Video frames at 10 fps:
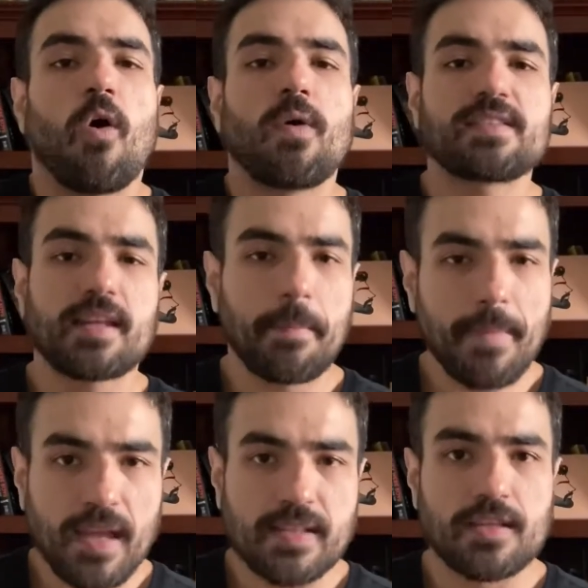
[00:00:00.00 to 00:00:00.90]
Or is it a
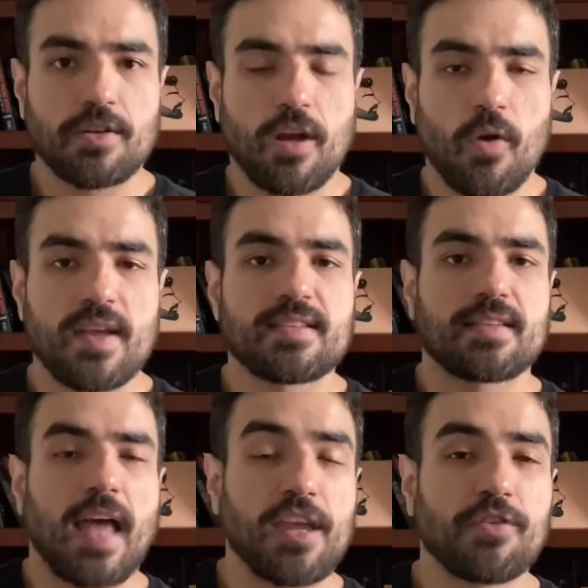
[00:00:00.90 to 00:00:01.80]
mix? Is
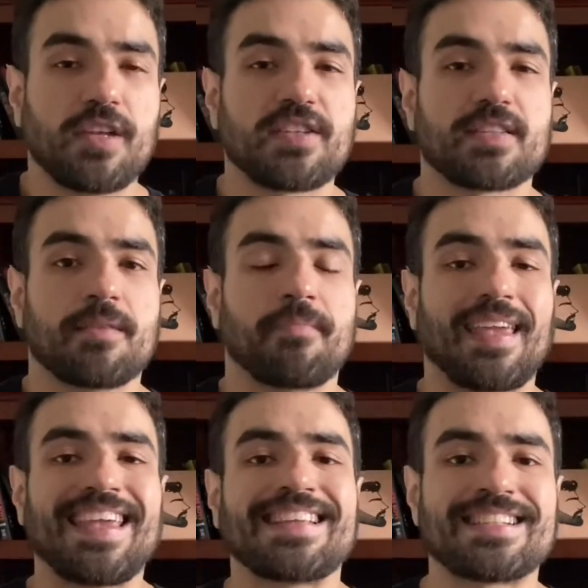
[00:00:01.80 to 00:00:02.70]
it that you need some
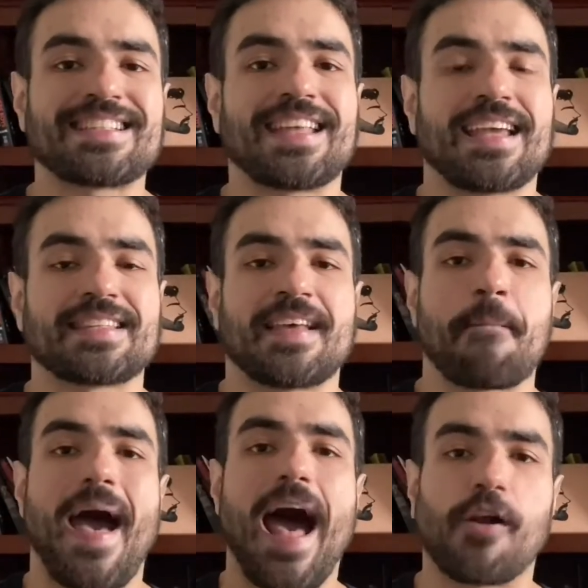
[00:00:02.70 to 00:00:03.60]
inner state,
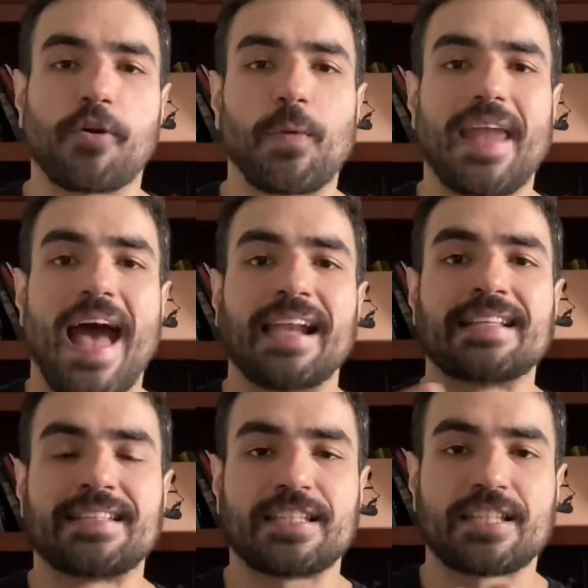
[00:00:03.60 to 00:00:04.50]
some outer
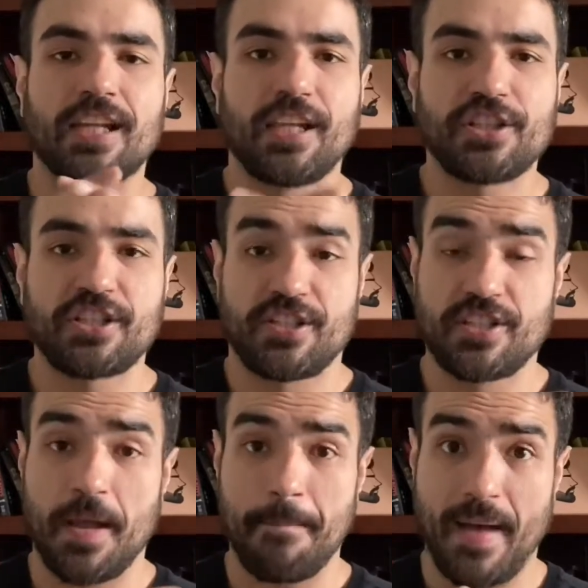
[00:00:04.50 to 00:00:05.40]
reality
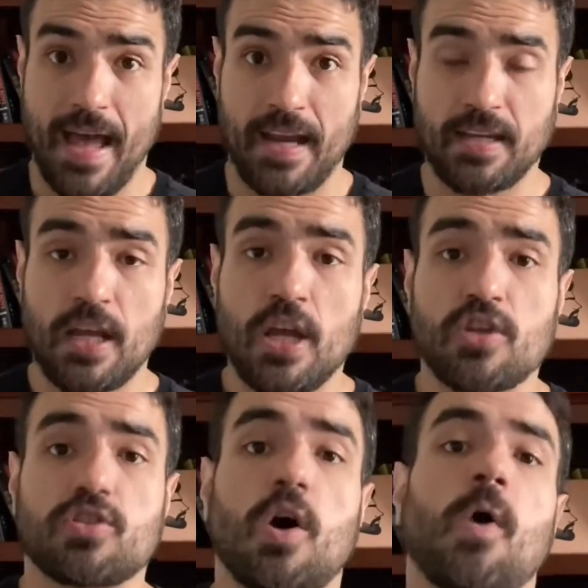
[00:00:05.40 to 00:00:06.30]
solutions combined?
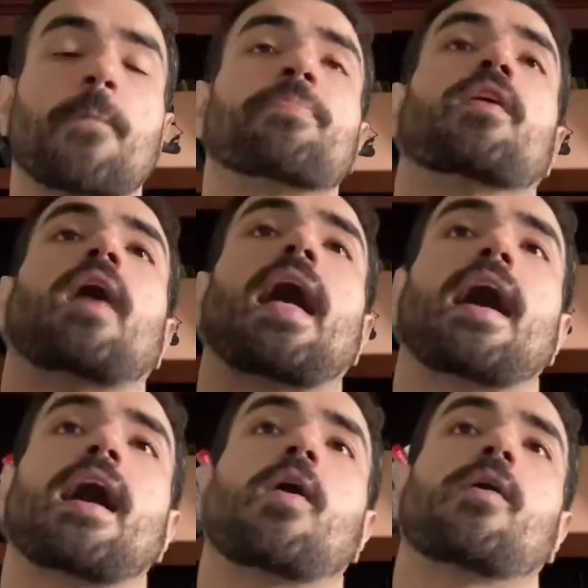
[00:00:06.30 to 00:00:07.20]
So,
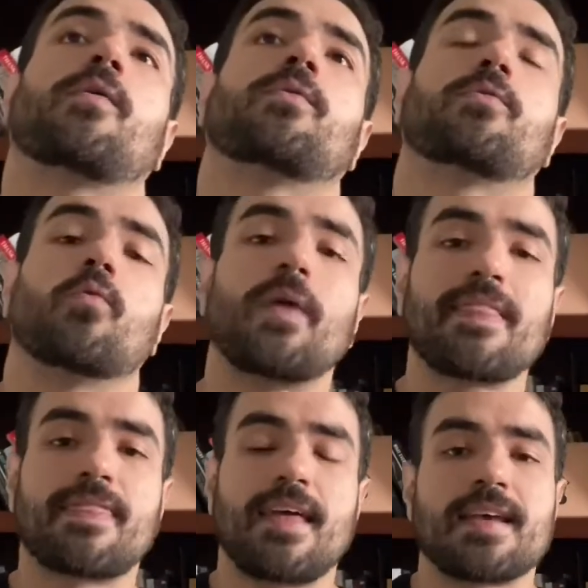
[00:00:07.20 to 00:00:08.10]
how
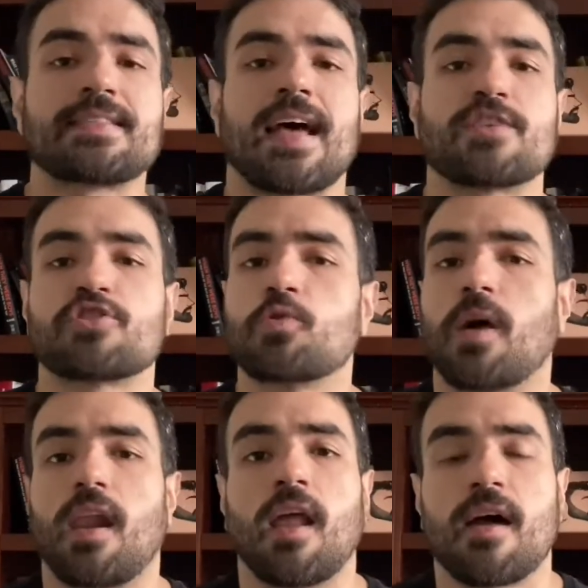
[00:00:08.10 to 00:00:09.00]
with this has to
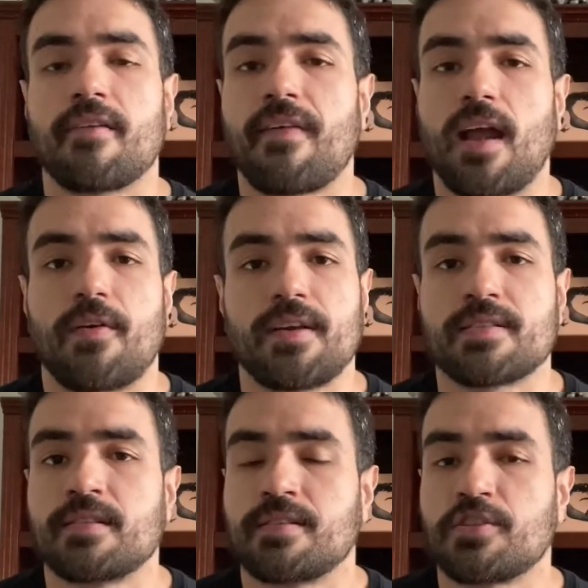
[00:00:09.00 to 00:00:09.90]
a lot of
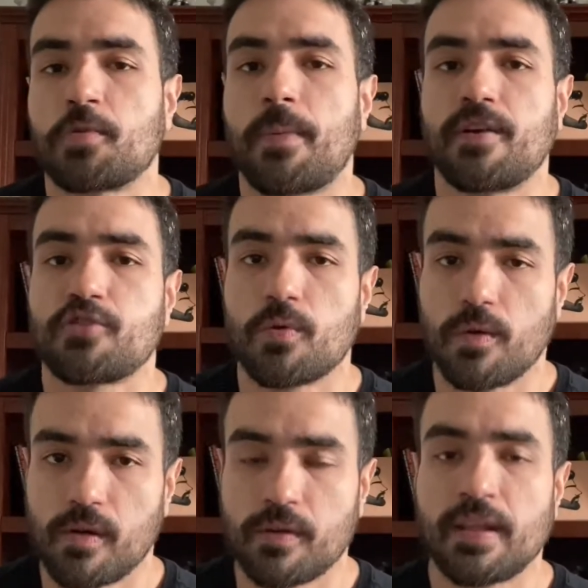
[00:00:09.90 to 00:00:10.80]
areas in the spiritual
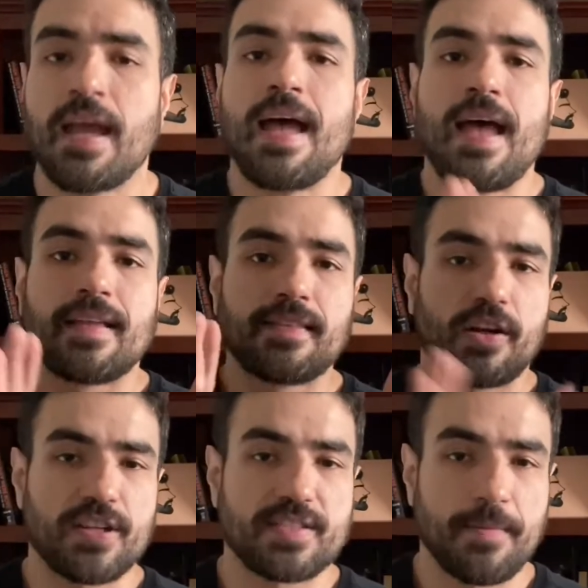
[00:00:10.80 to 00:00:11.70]
world,
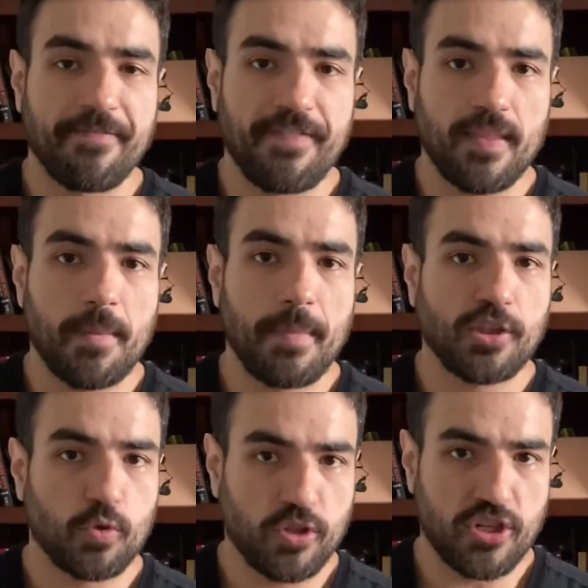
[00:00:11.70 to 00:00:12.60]
there is some
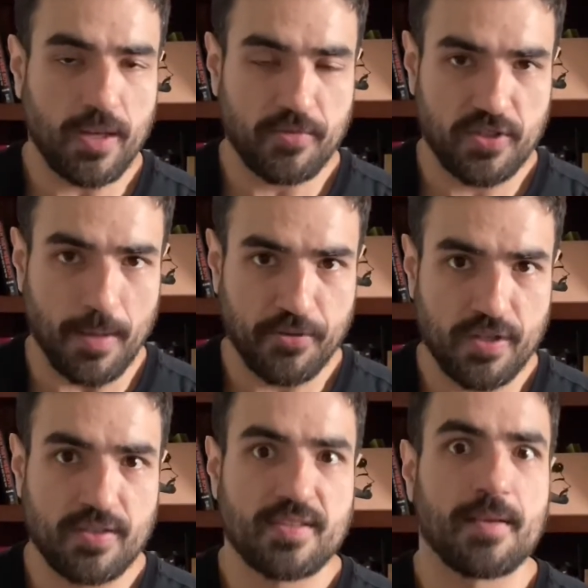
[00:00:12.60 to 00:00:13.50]
fundamental
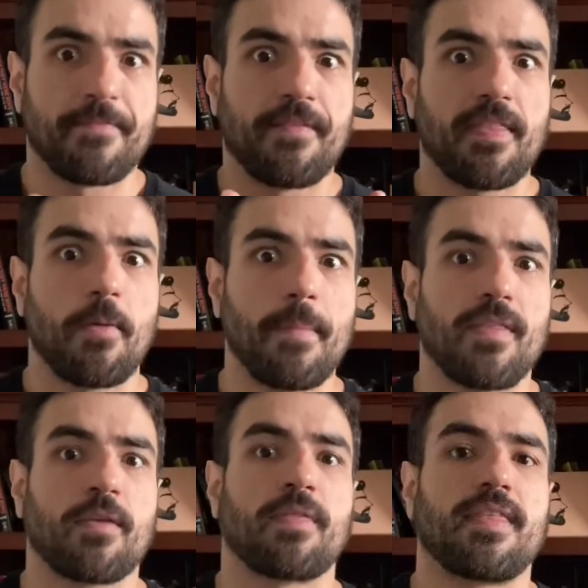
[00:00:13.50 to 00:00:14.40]
assumptions, some
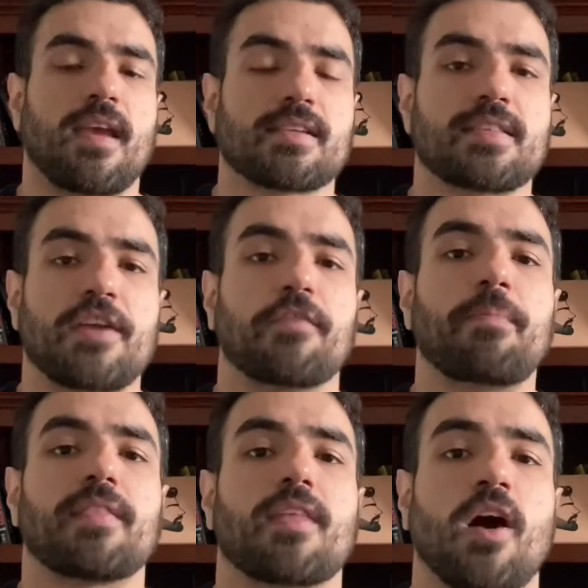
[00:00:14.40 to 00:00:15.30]
fundamental things that you've
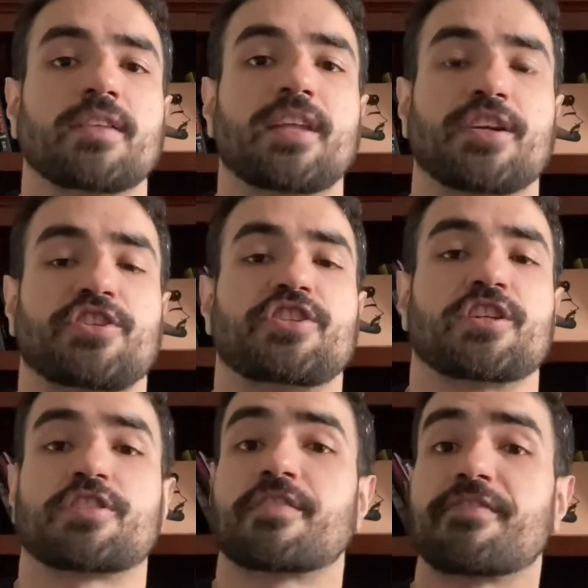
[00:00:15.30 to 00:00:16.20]
been taught that is
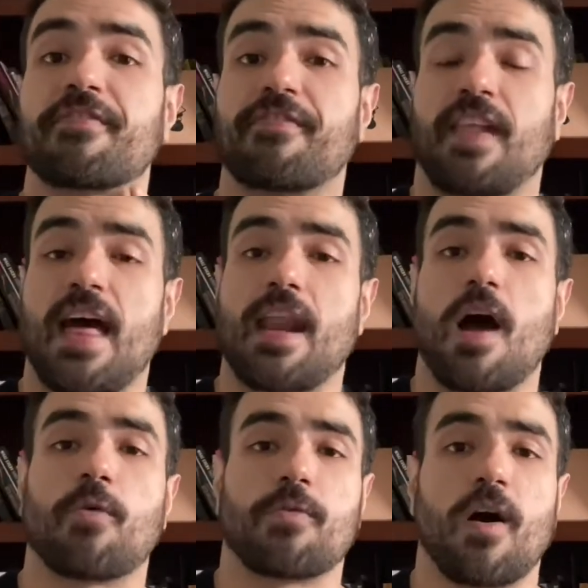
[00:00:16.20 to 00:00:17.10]
just flat
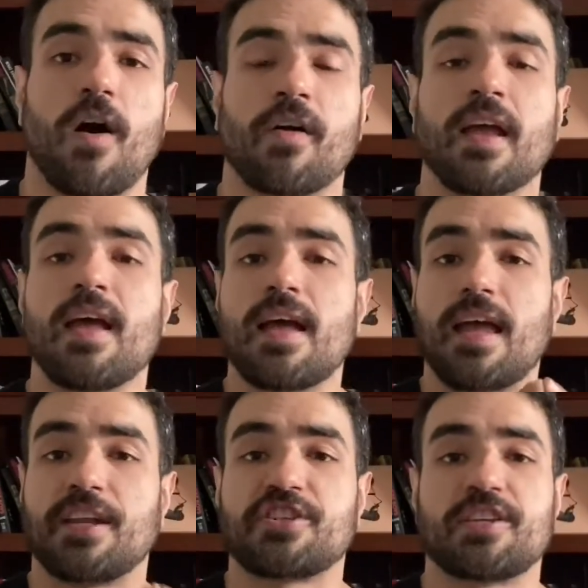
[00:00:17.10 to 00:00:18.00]
out wrong,
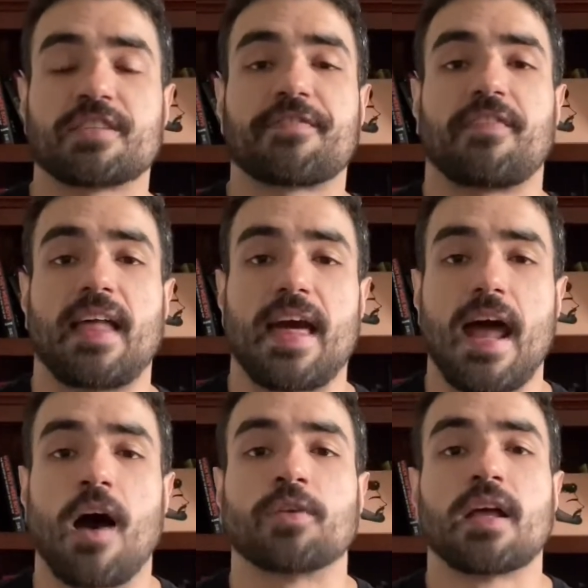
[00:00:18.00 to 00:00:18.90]
and it's just flat
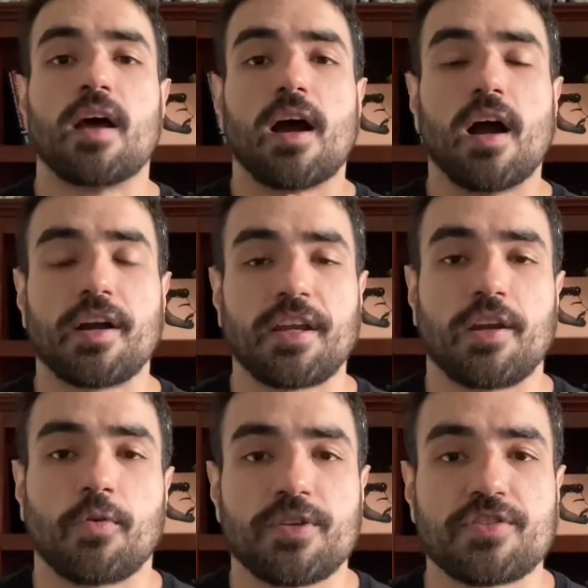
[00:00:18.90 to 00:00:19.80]
out hurting
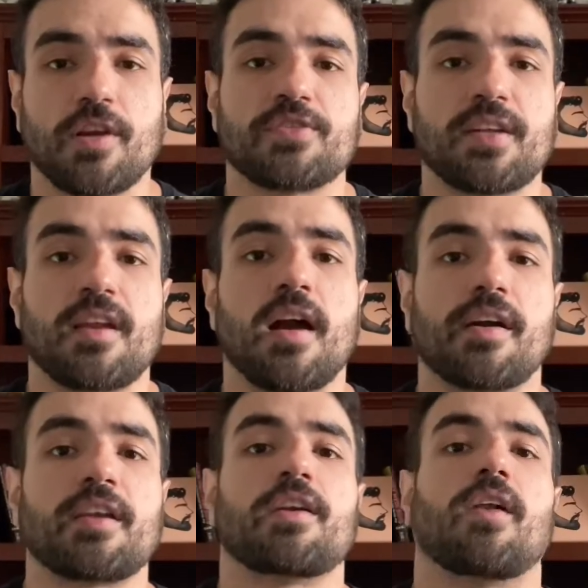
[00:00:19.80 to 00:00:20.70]
your results and
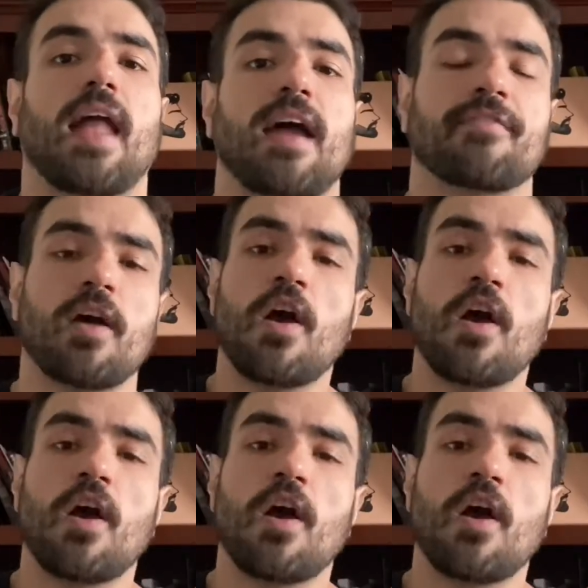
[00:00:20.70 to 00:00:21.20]
hurting your life.